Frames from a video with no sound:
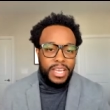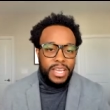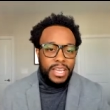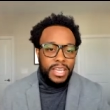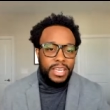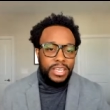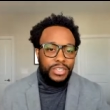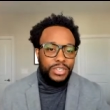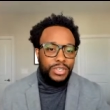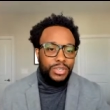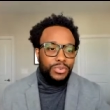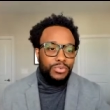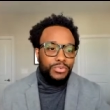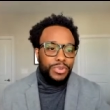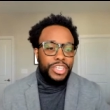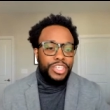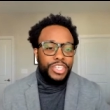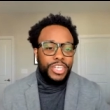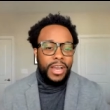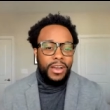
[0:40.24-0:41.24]
is to
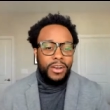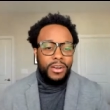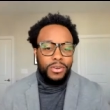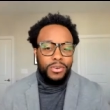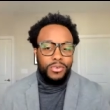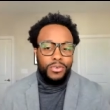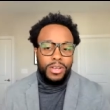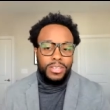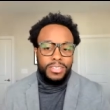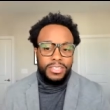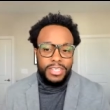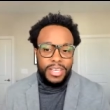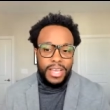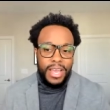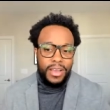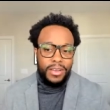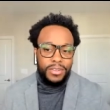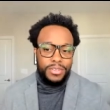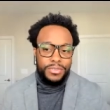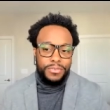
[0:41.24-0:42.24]
reach out across the
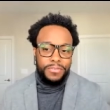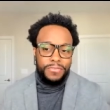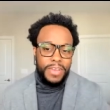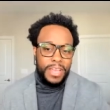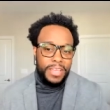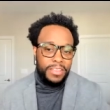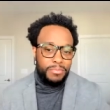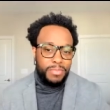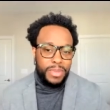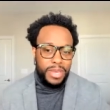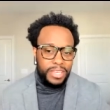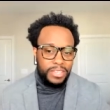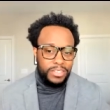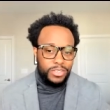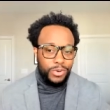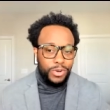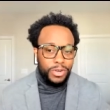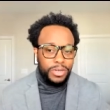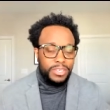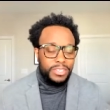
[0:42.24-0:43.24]
aisle to
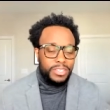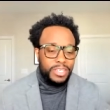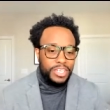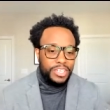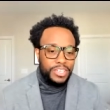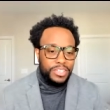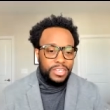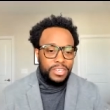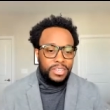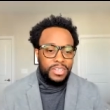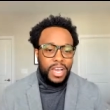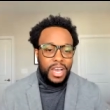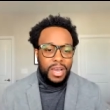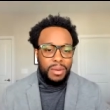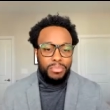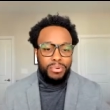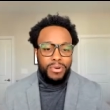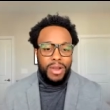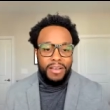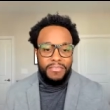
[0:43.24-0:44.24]
faith-based organizations and
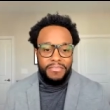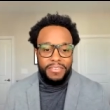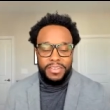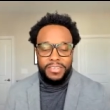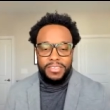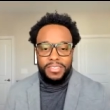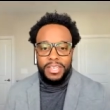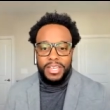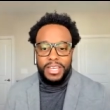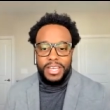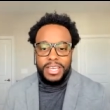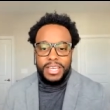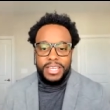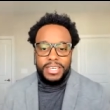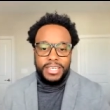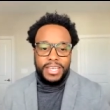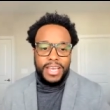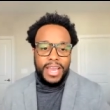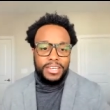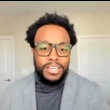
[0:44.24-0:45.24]
nonprofits
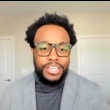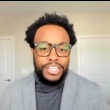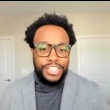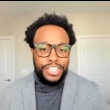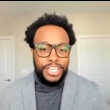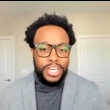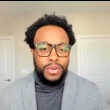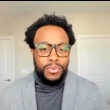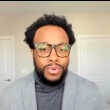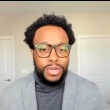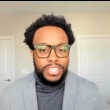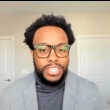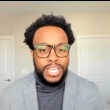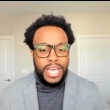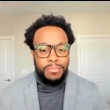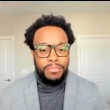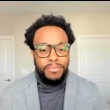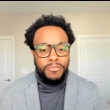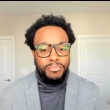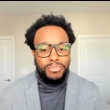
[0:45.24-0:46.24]
to kind of share what
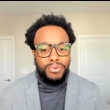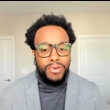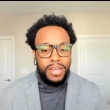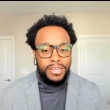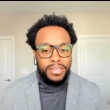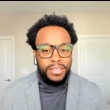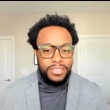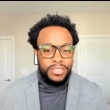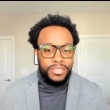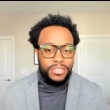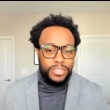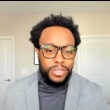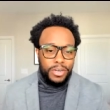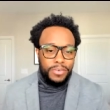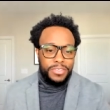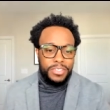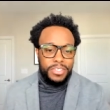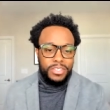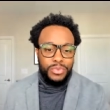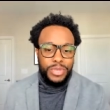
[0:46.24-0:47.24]
type of products and
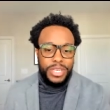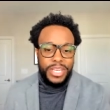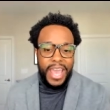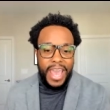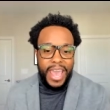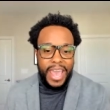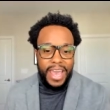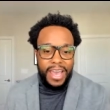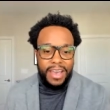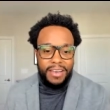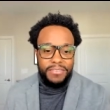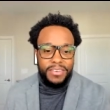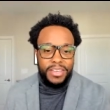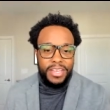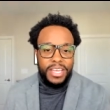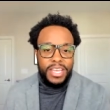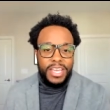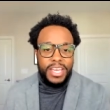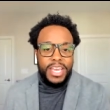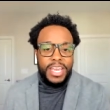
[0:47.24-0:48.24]
services we have
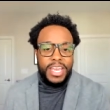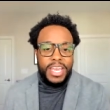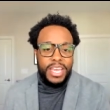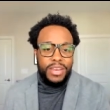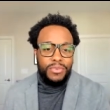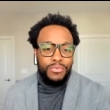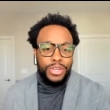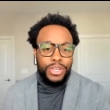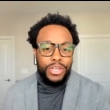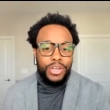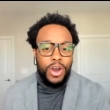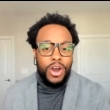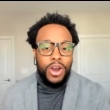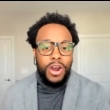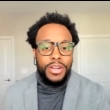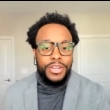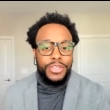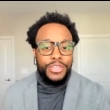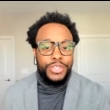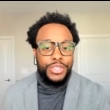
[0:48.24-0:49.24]
in
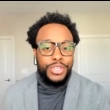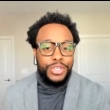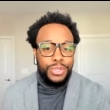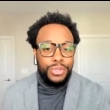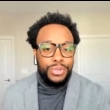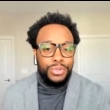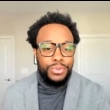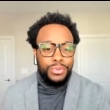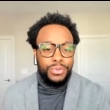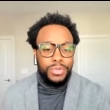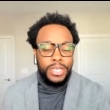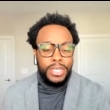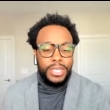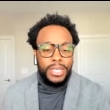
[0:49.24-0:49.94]
regards to